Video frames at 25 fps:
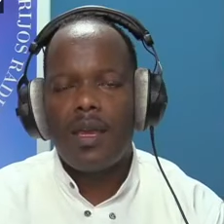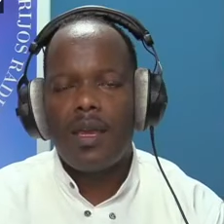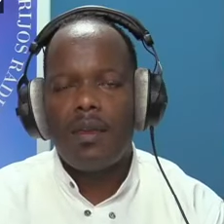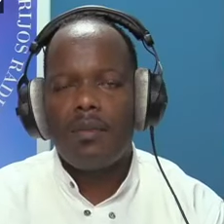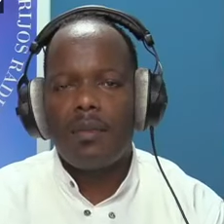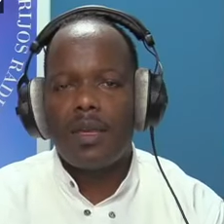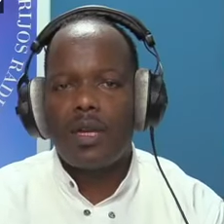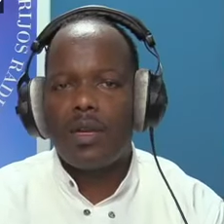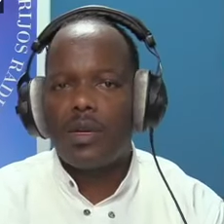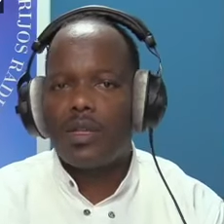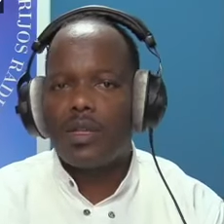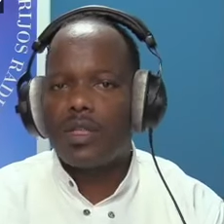
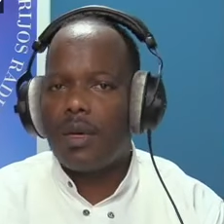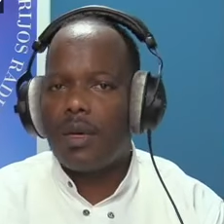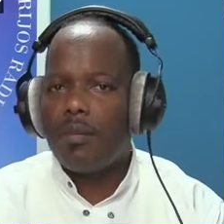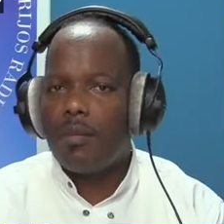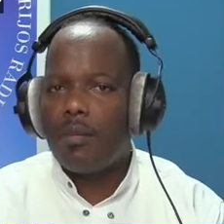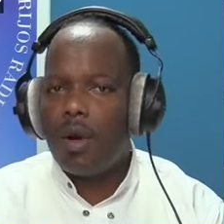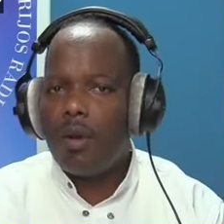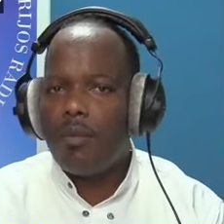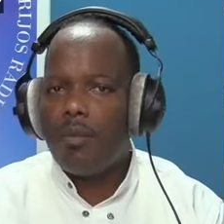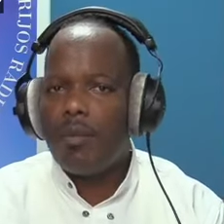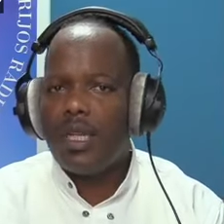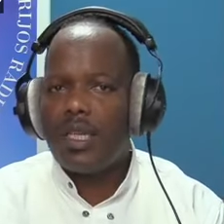Because the
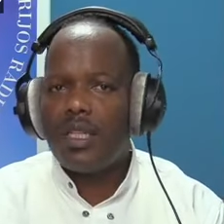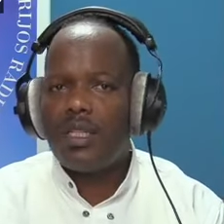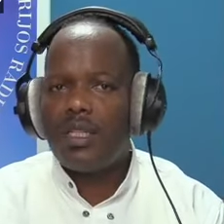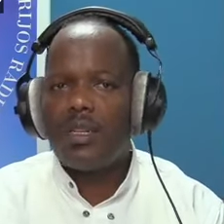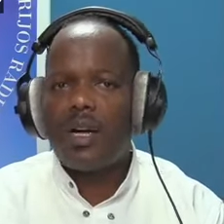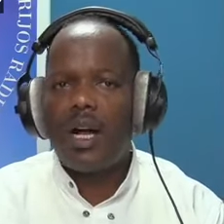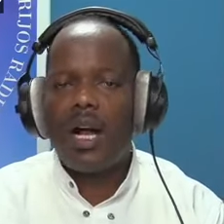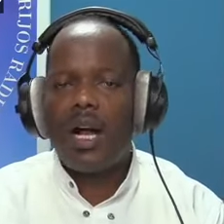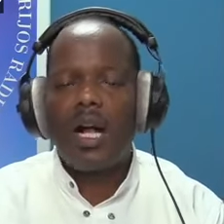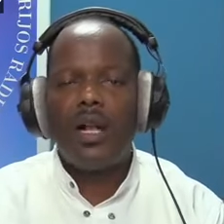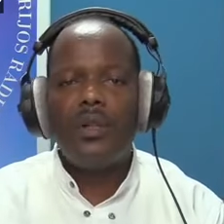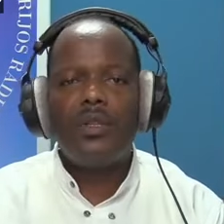moment
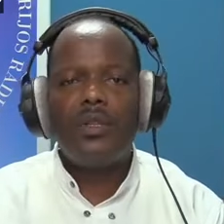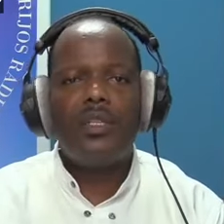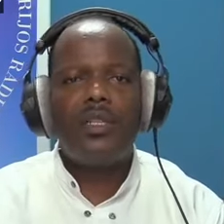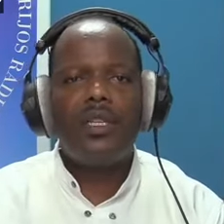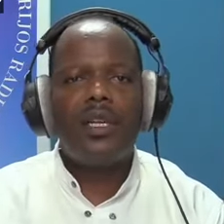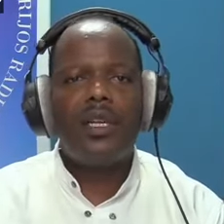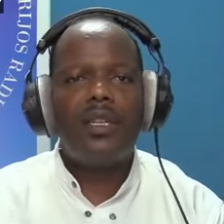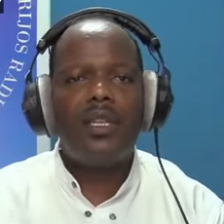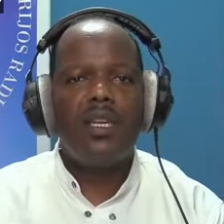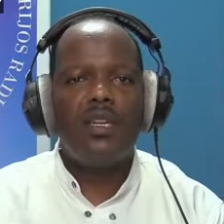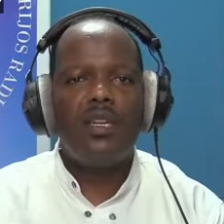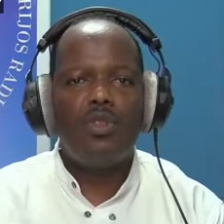you
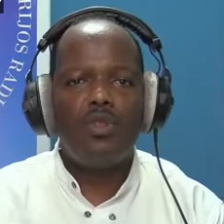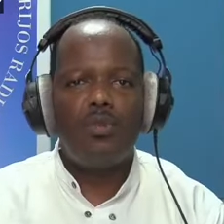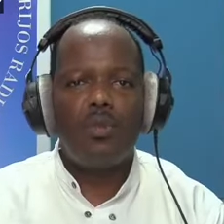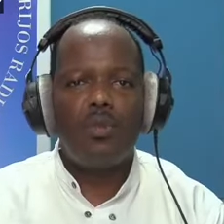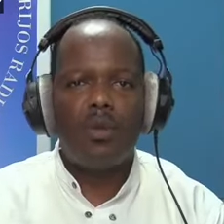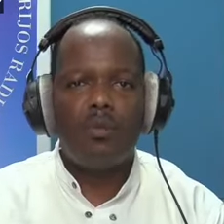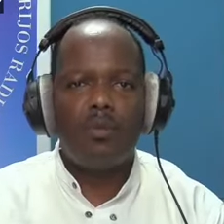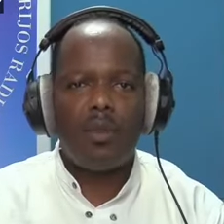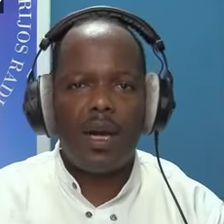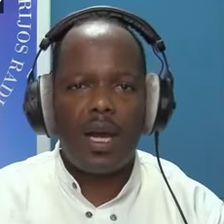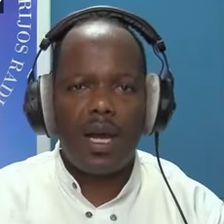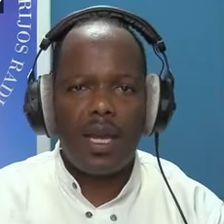alter the
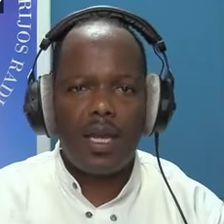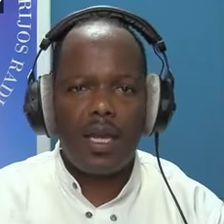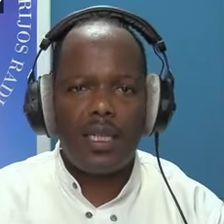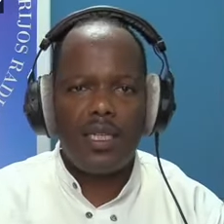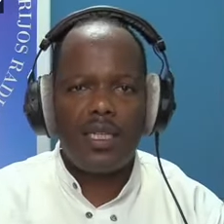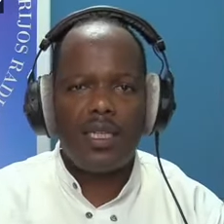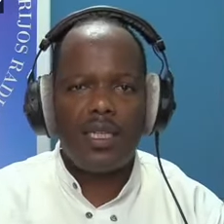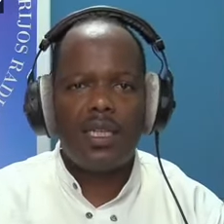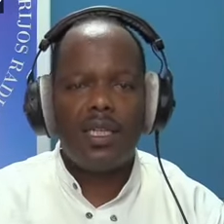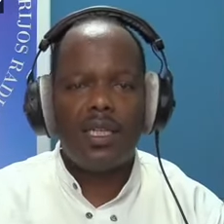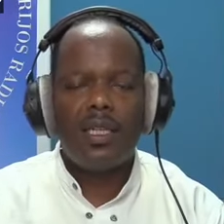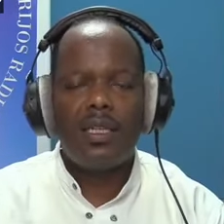human
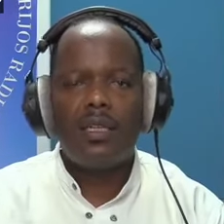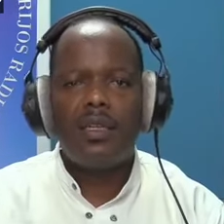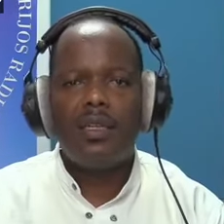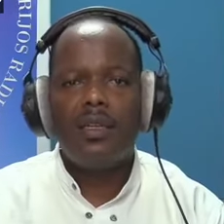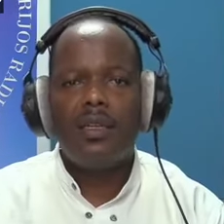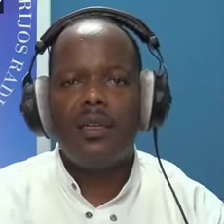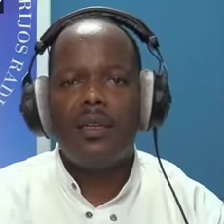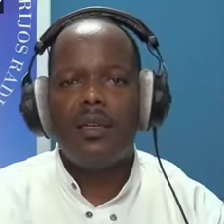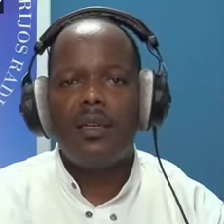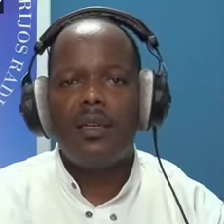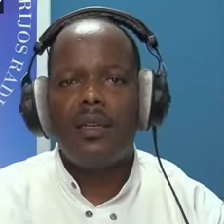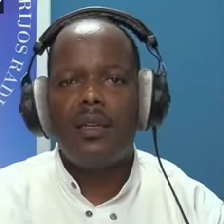mind,
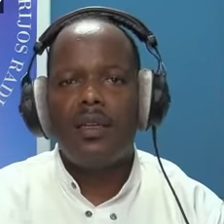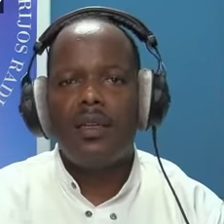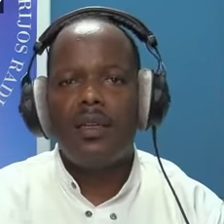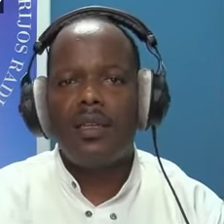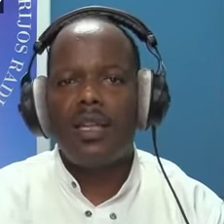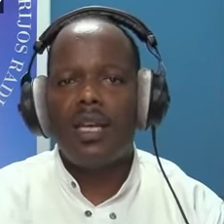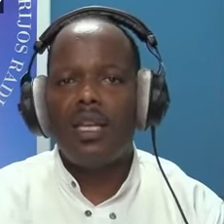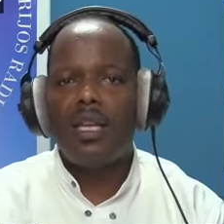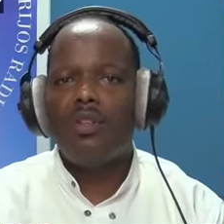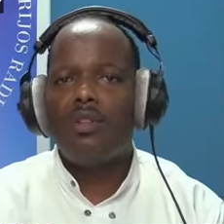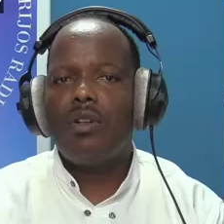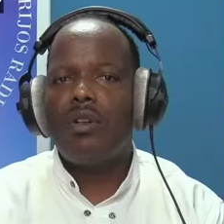
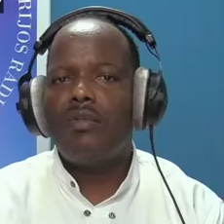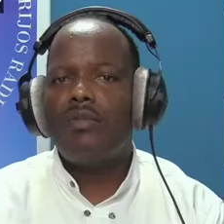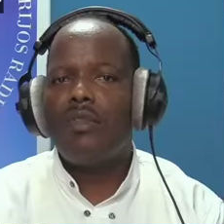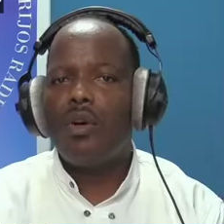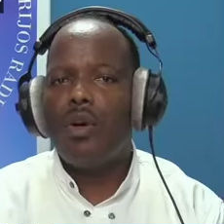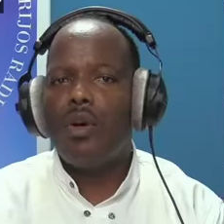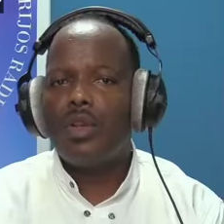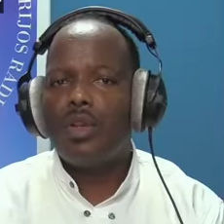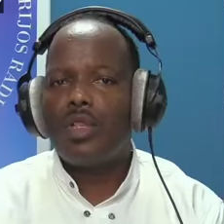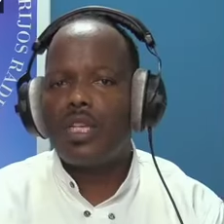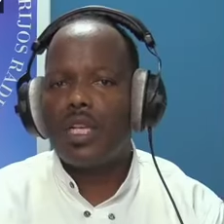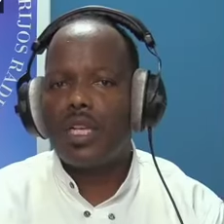then you have
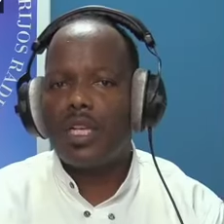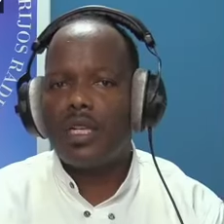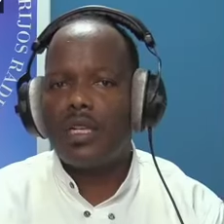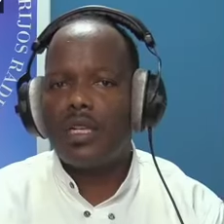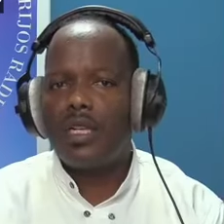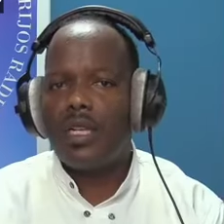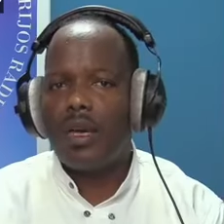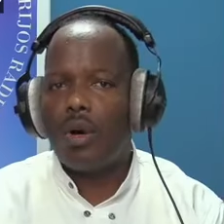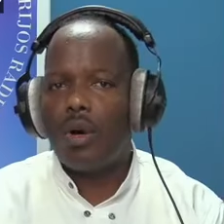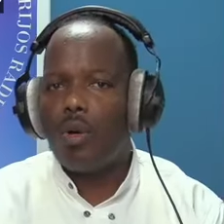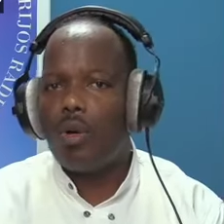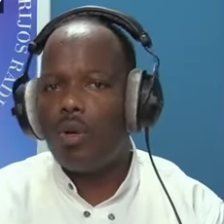
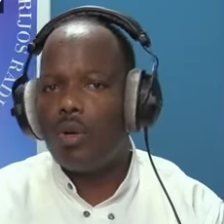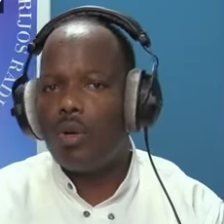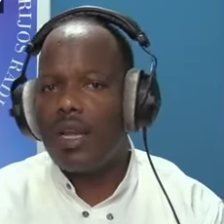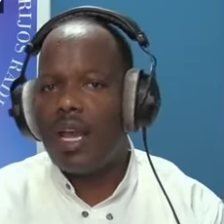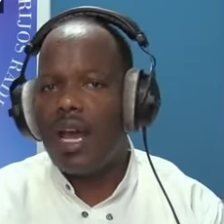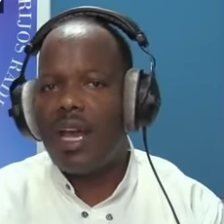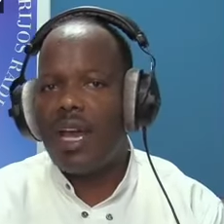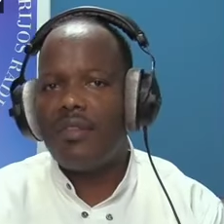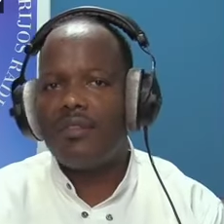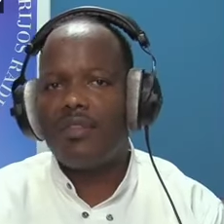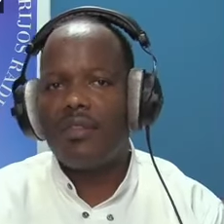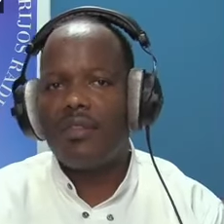altered the whole
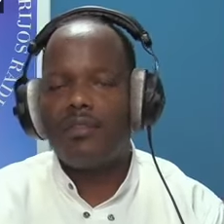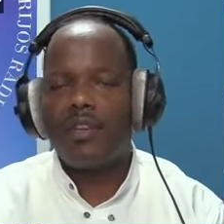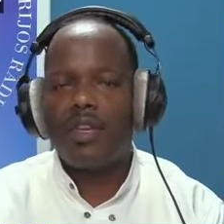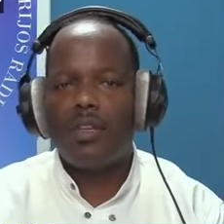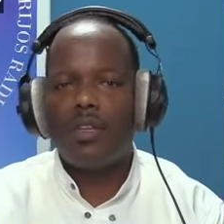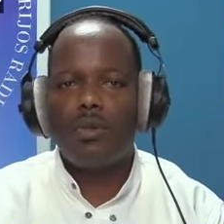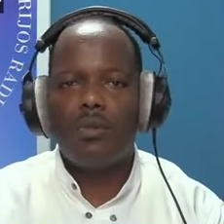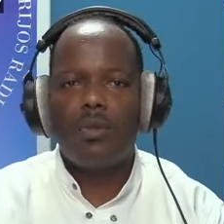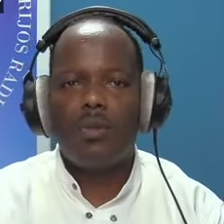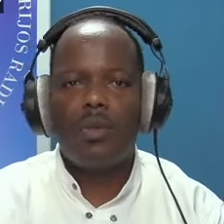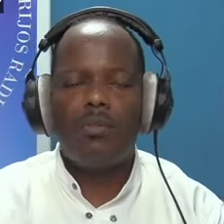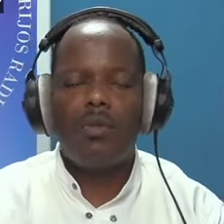life of a
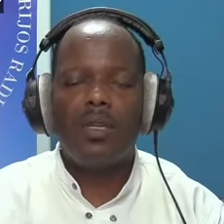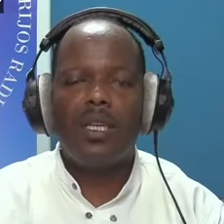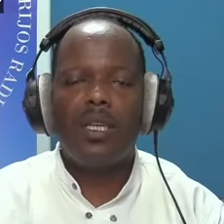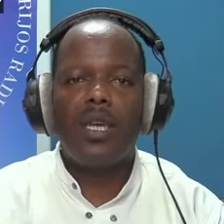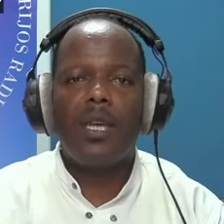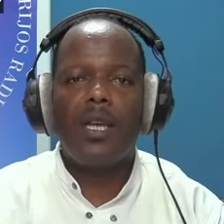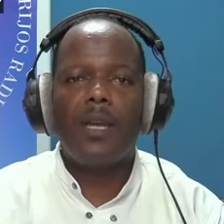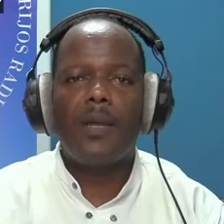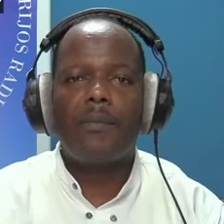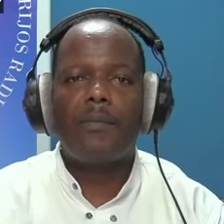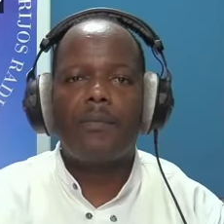human being.